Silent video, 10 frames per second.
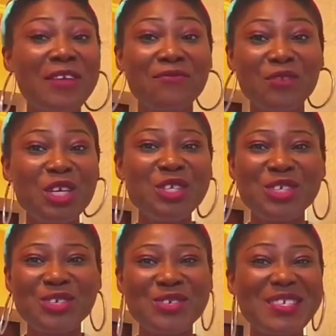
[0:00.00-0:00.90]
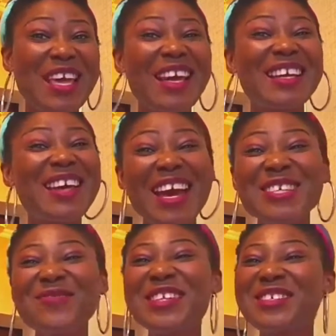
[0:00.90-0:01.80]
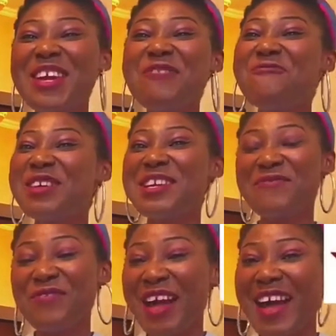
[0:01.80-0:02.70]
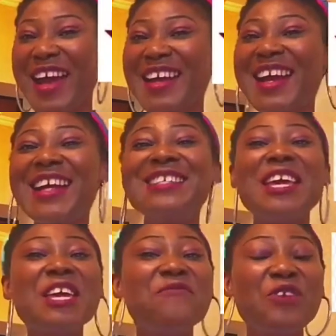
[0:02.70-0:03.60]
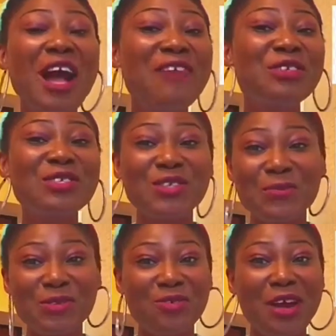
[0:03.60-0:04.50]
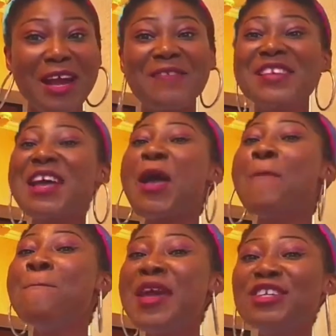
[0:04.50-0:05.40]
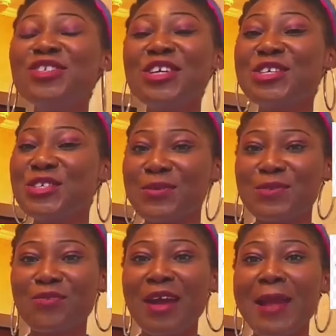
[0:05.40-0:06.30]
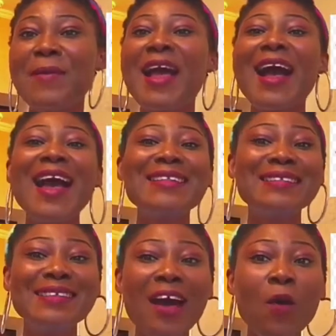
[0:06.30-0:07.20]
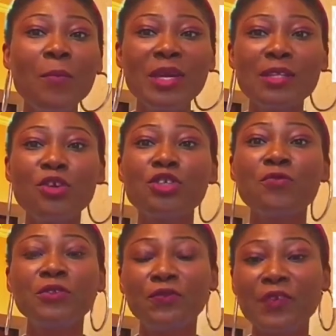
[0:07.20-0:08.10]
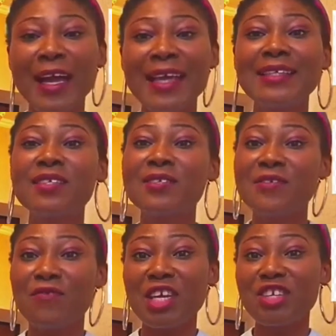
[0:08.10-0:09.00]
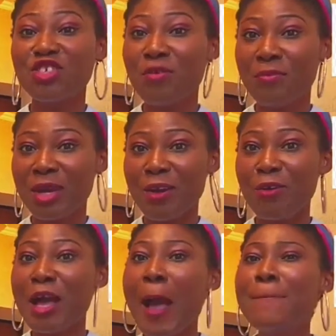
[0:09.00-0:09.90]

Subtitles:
my videos. Guys, we're doing really fine, and if you haven't subscribed, make sure you subscribe, and down below you would find the notification bell.